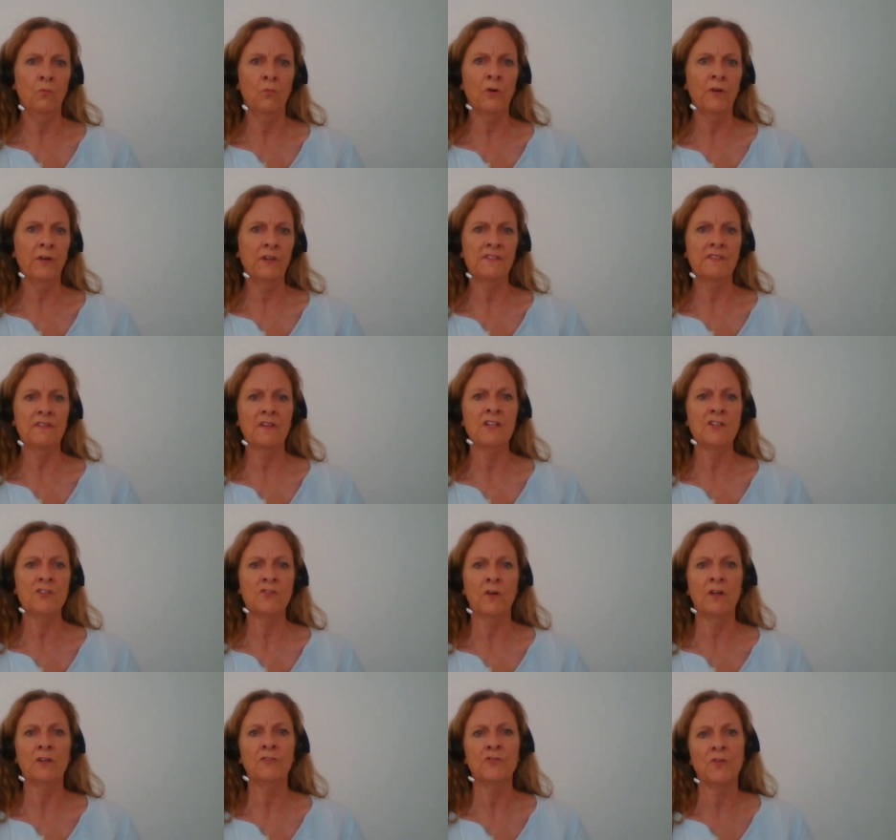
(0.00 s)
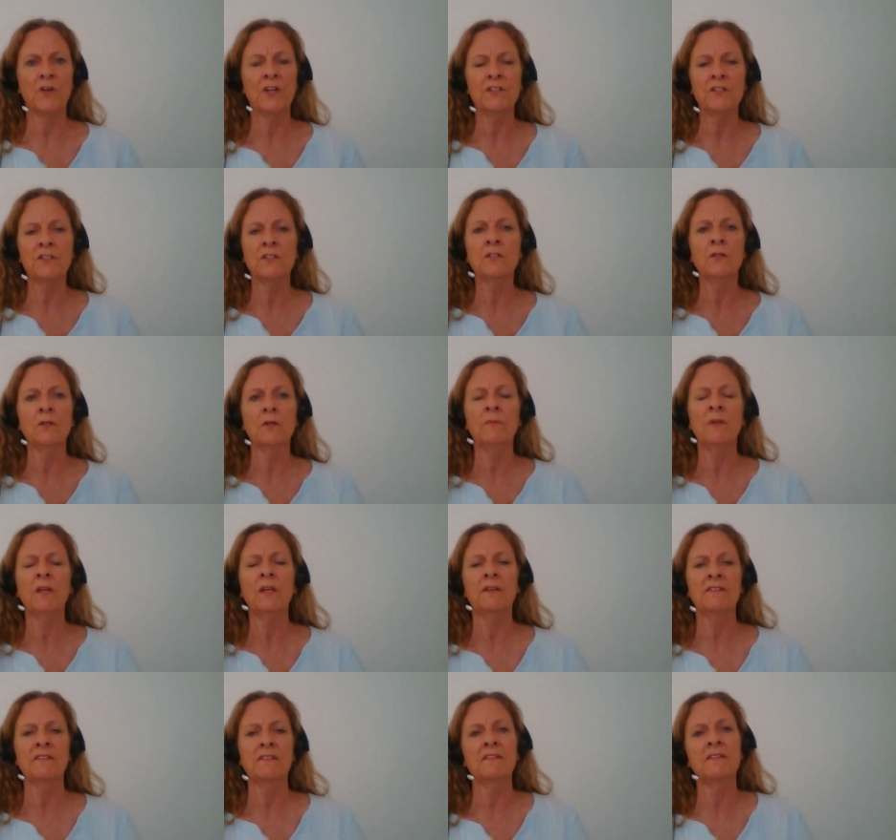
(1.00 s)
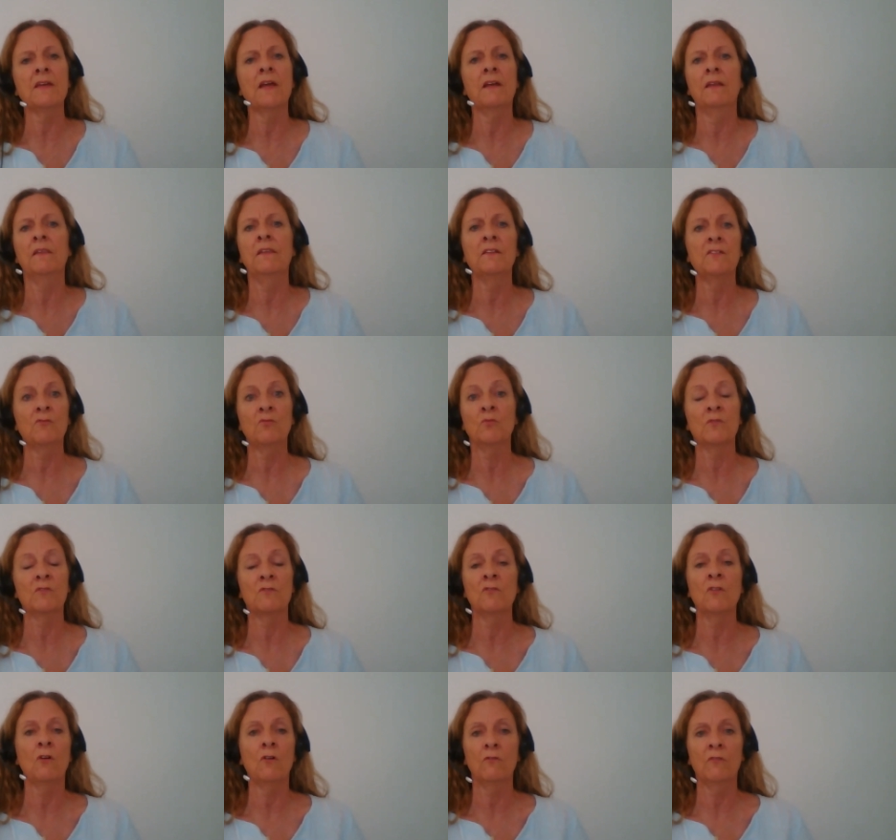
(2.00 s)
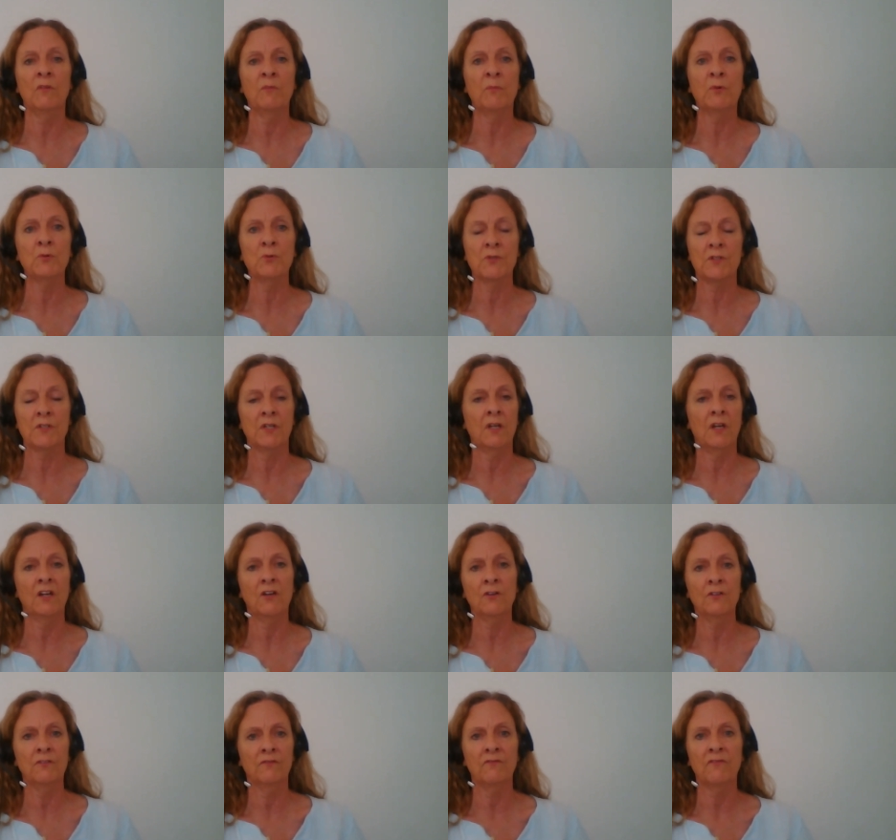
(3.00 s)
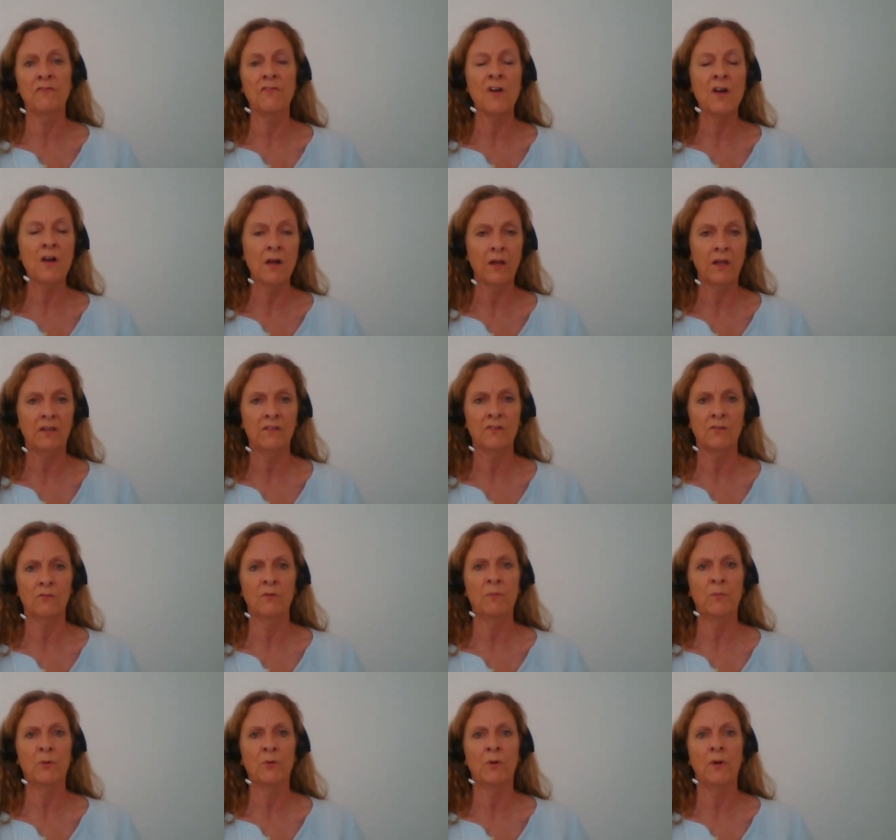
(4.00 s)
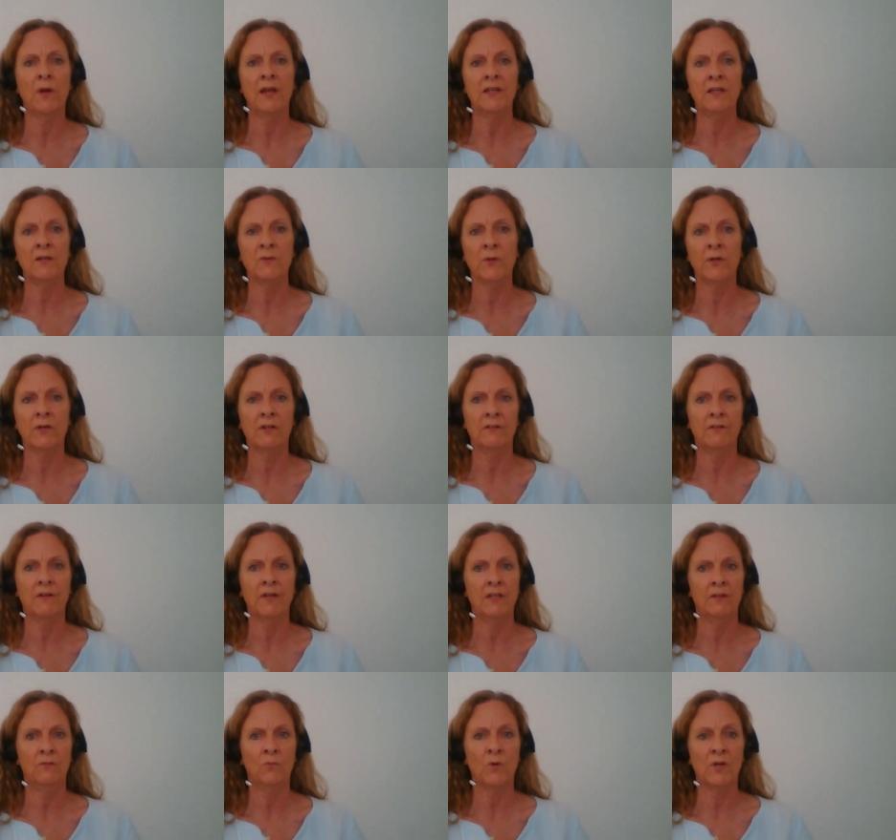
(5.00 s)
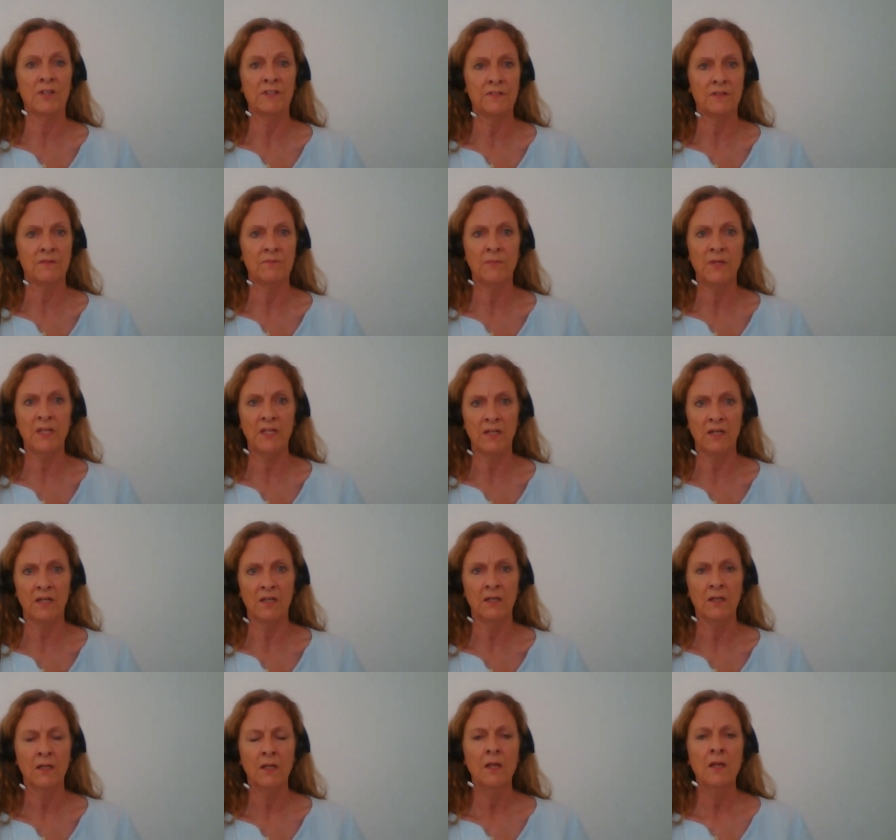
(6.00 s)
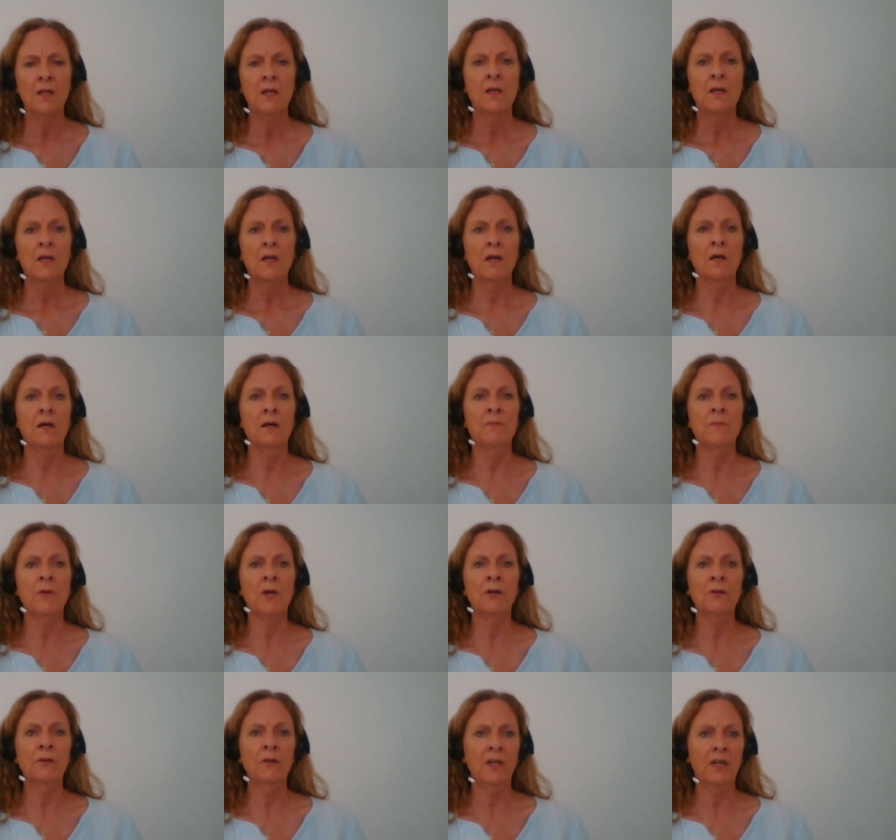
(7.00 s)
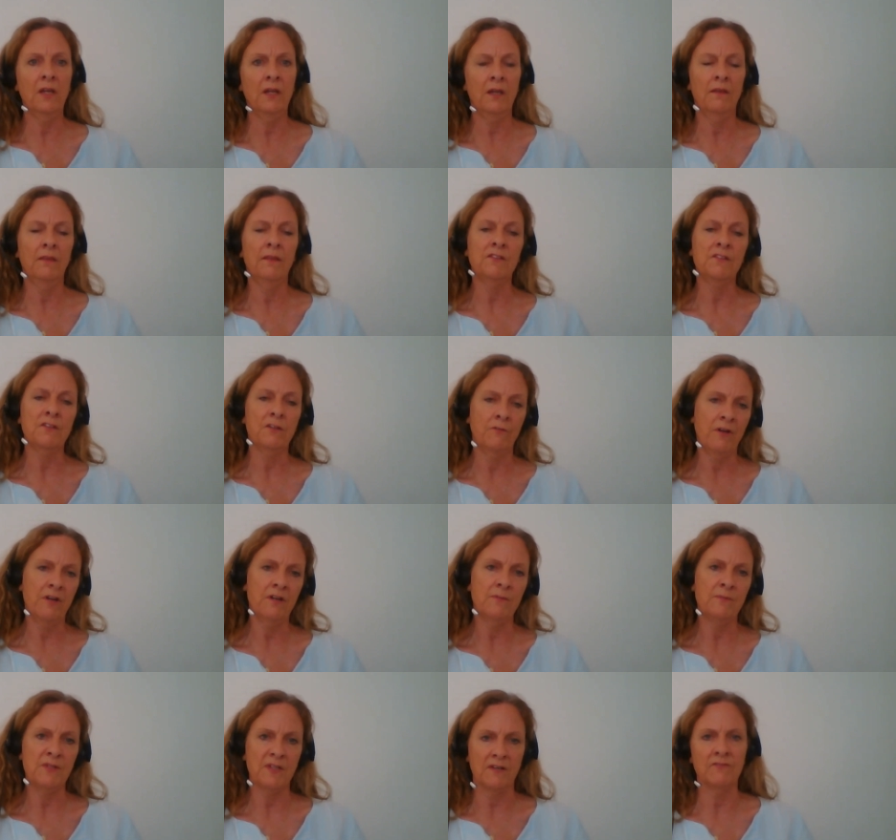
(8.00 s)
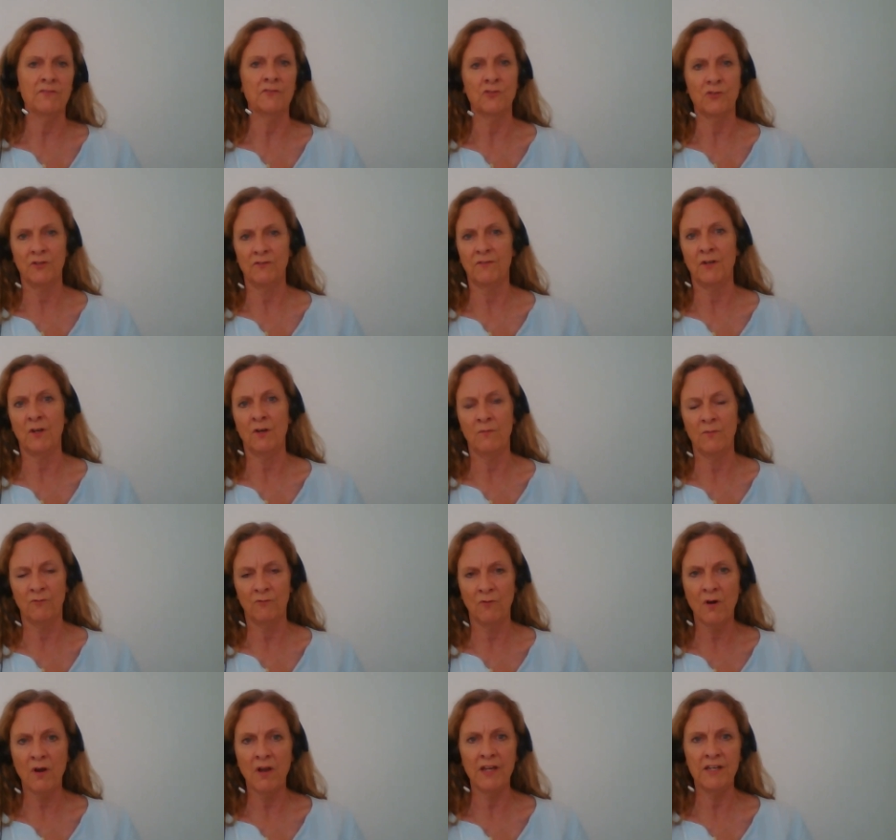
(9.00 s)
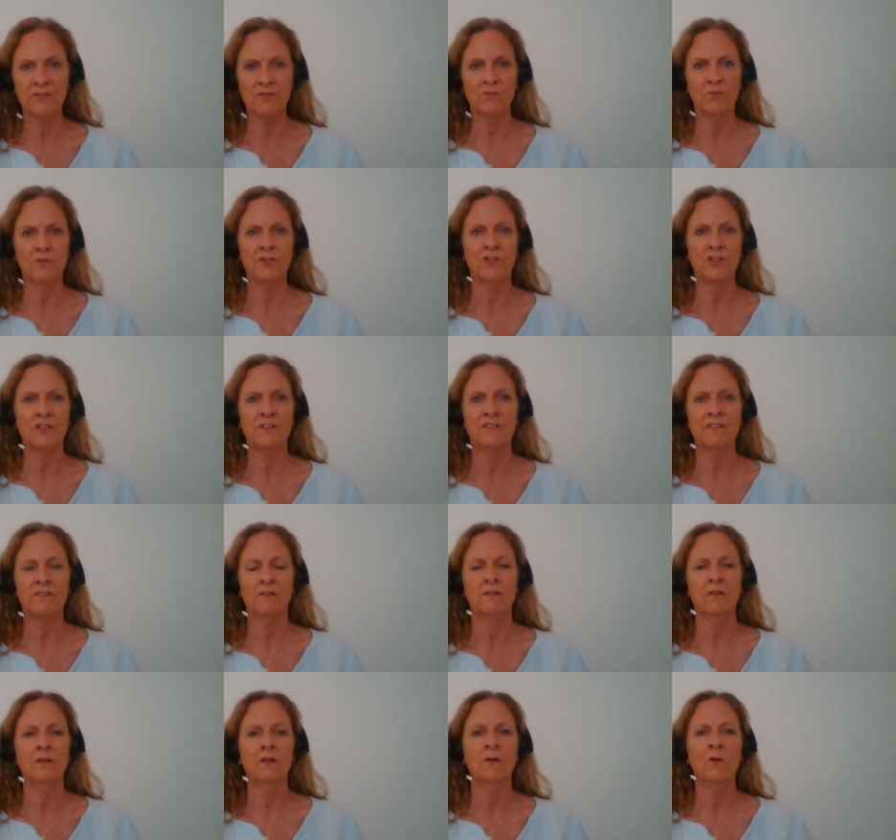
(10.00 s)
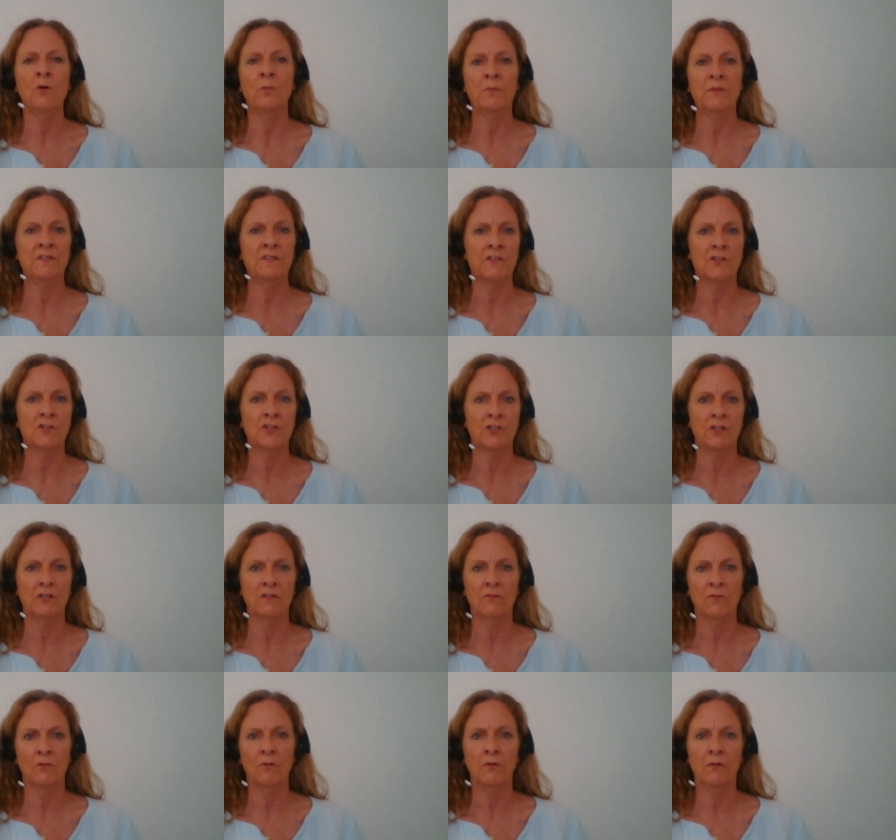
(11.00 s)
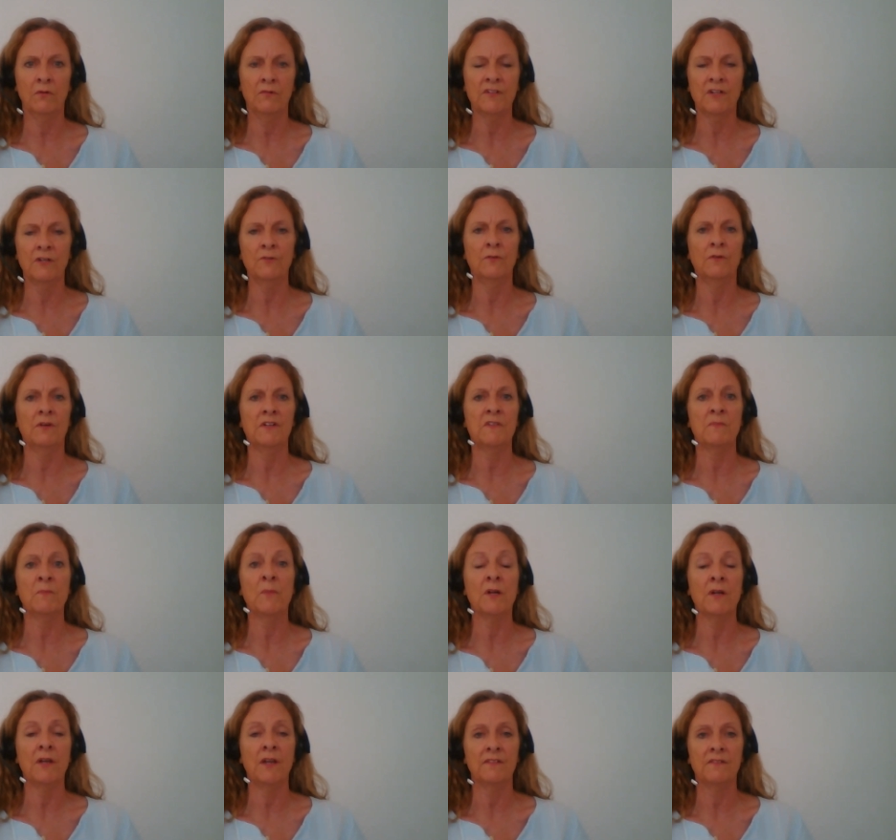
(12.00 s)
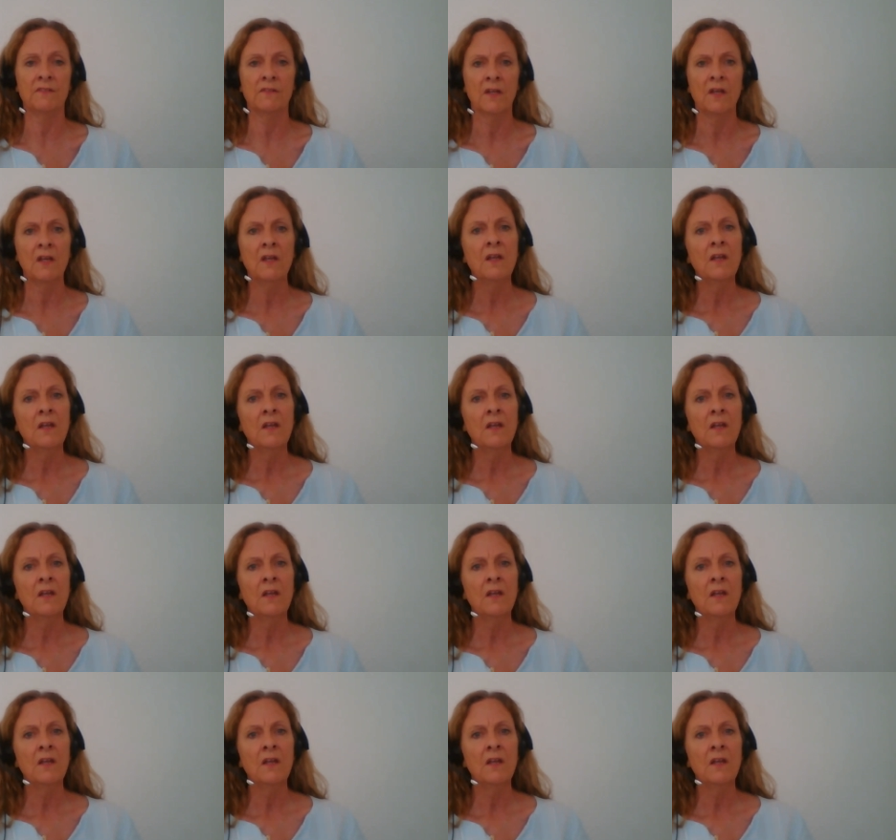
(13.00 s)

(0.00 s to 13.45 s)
what is Israel trying to do? I mean, as I said, this was not reported. I couldn't find a report anywhere in Western media, only in the Syrian Observatory for Human Rights, which is an opposition or terrorist biased